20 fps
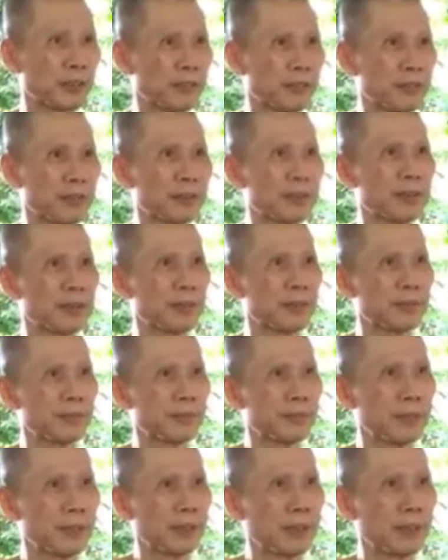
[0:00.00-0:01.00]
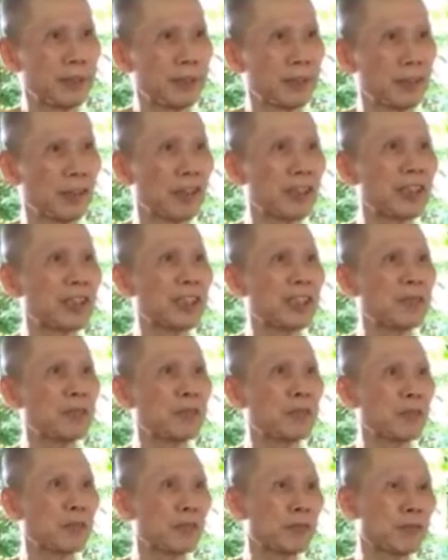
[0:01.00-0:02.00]
Only keep what
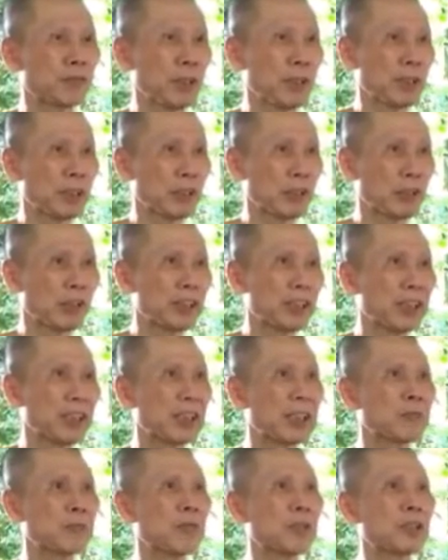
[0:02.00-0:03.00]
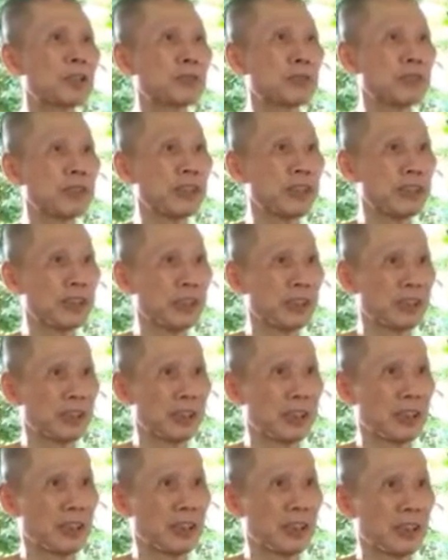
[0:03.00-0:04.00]
you need. And don't
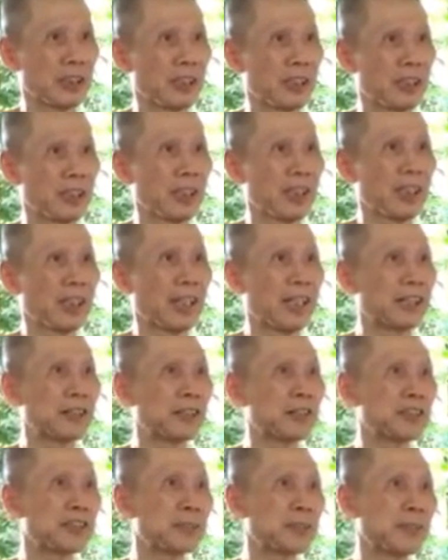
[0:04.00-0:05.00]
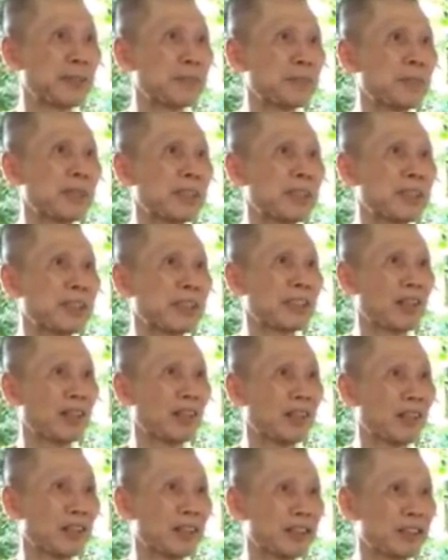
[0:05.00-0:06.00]
spend money on your
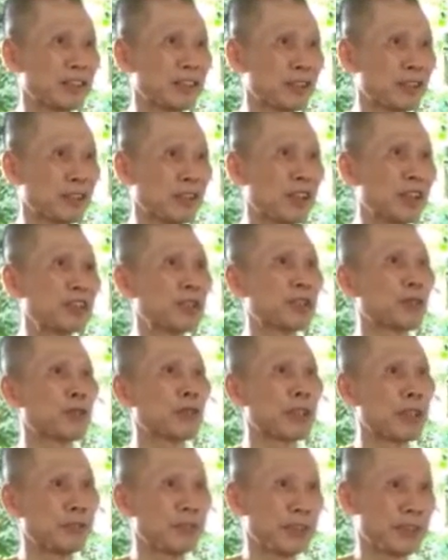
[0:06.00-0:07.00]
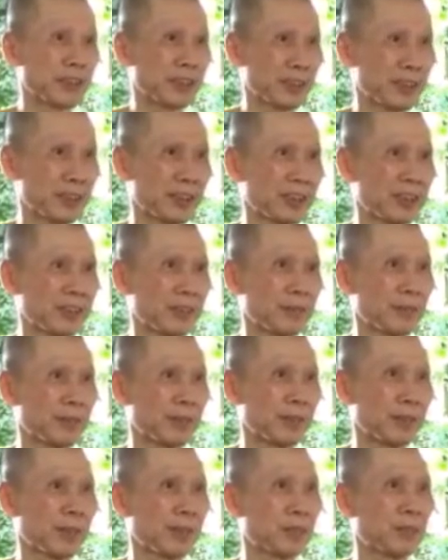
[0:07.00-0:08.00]
cravings, because that
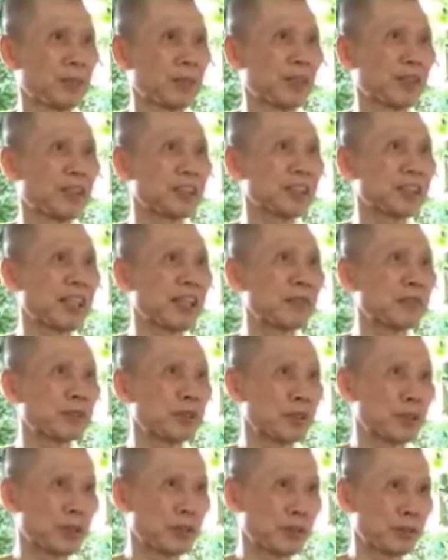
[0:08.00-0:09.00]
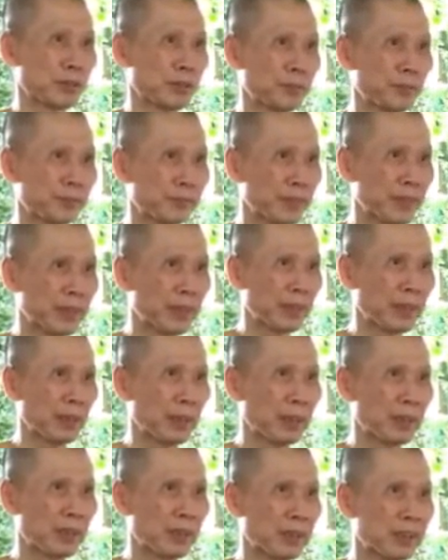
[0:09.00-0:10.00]
will generate
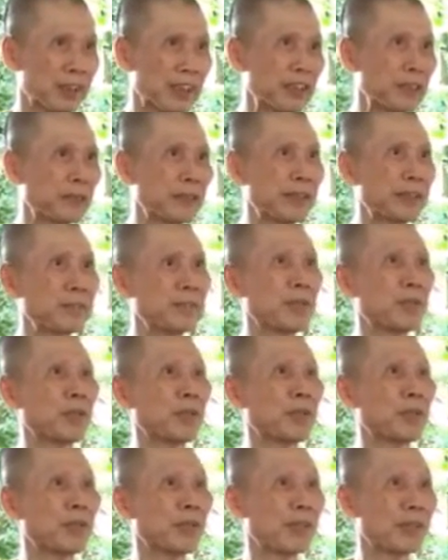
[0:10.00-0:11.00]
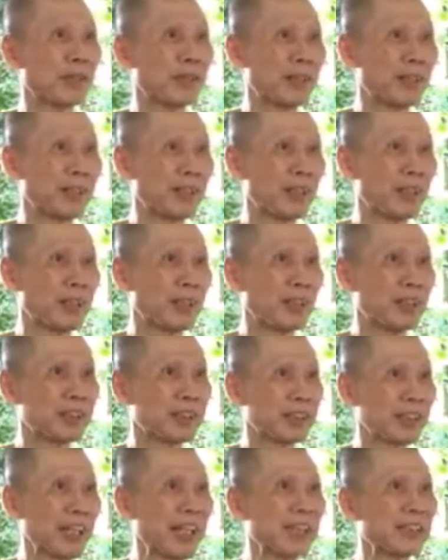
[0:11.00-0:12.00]
more sadness
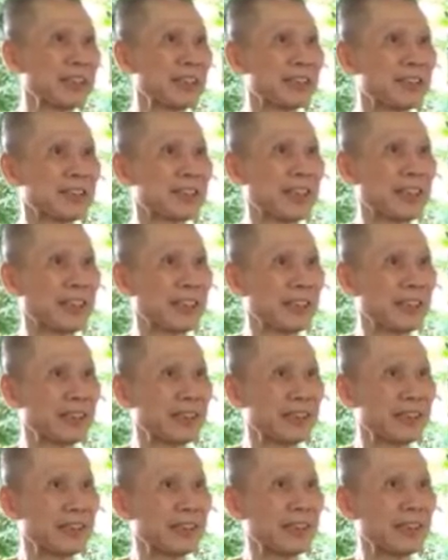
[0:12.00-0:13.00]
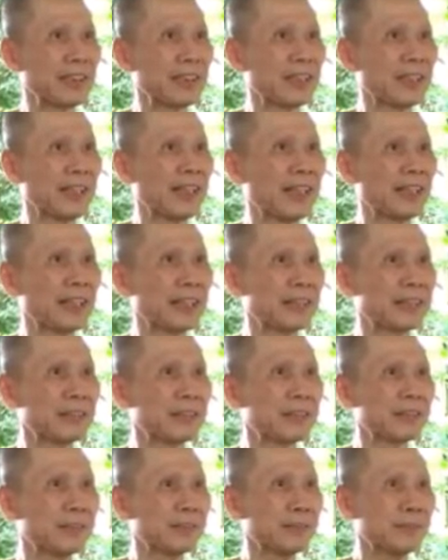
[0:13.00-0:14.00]
and
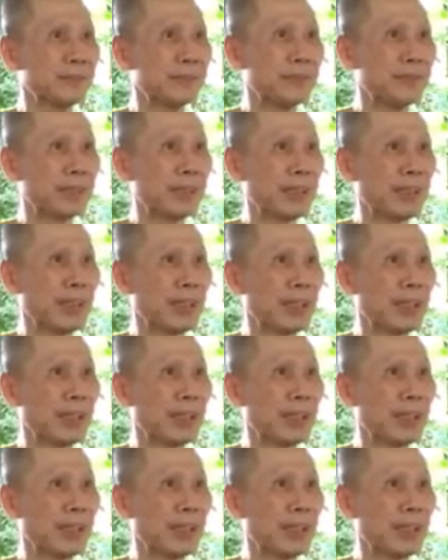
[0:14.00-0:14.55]
unhappiness.